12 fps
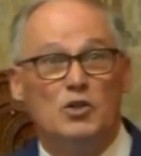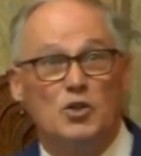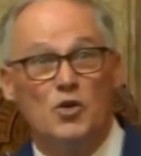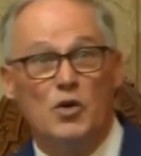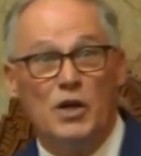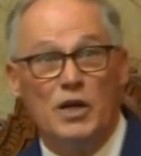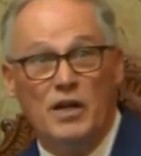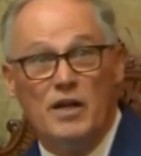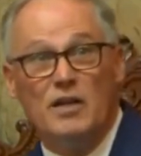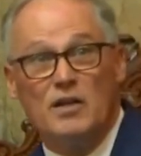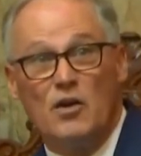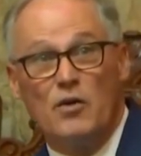what you're doing.
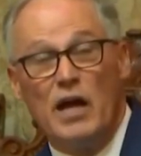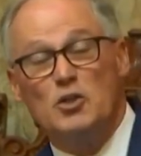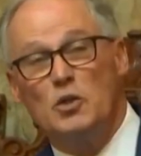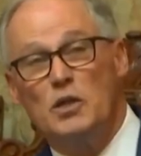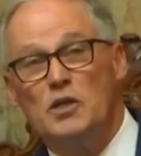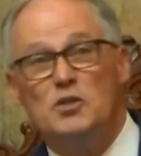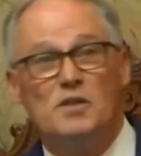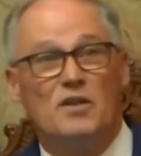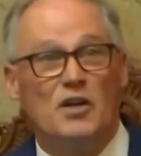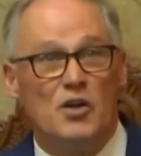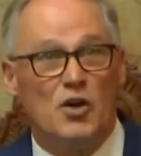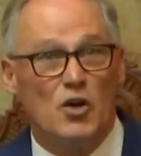Congratulations
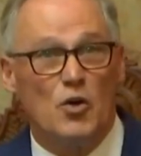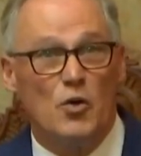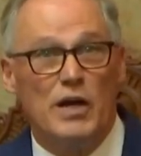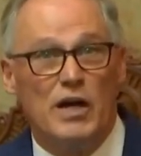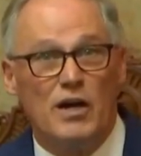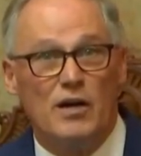on your career.